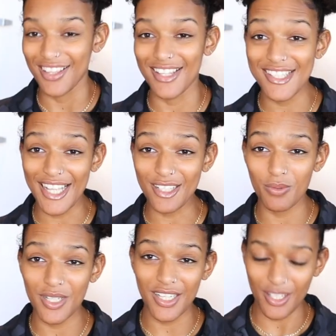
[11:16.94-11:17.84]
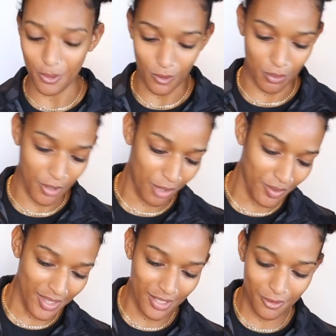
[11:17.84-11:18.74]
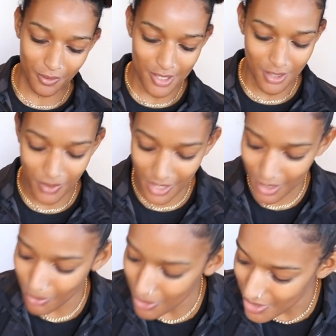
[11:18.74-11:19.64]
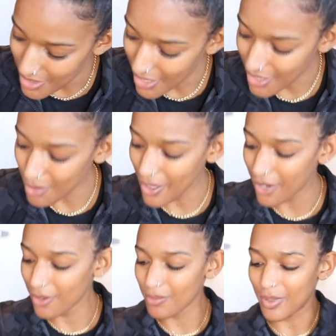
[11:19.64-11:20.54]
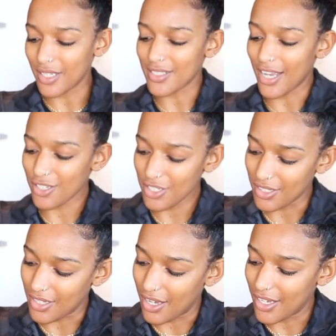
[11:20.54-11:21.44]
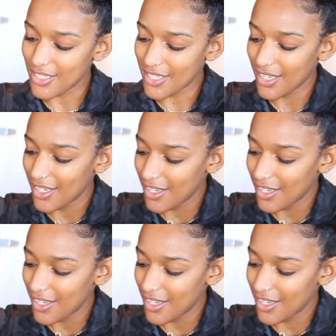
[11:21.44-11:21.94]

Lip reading: This next one you would probably think is the one that I'm most excited about, but it's actually not.